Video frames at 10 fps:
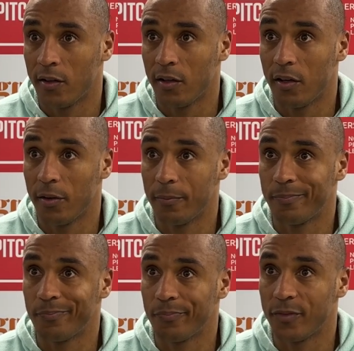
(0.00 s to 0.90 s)
the
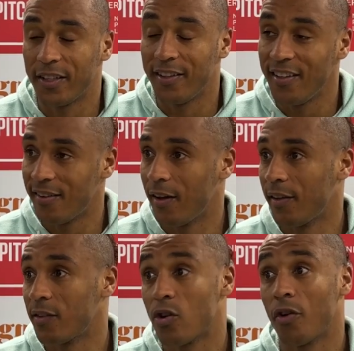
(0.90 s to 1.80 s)
the detail
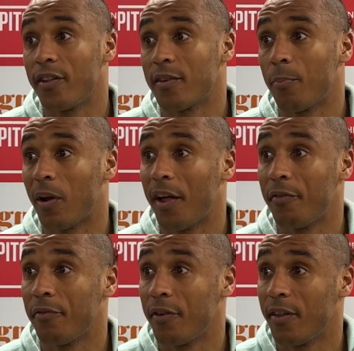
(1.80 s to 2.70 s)
that's gone into
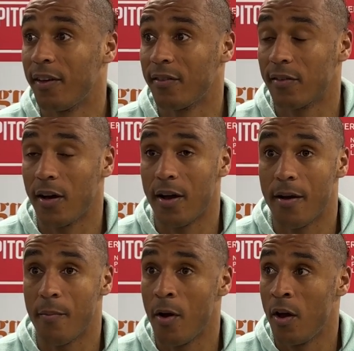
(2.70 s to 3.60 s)
planning for this.
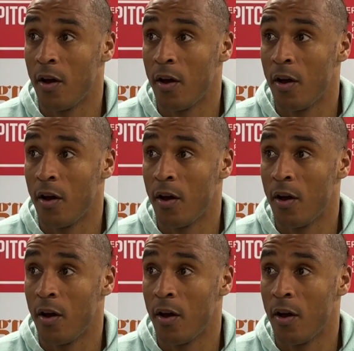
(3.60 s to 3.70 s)
Um,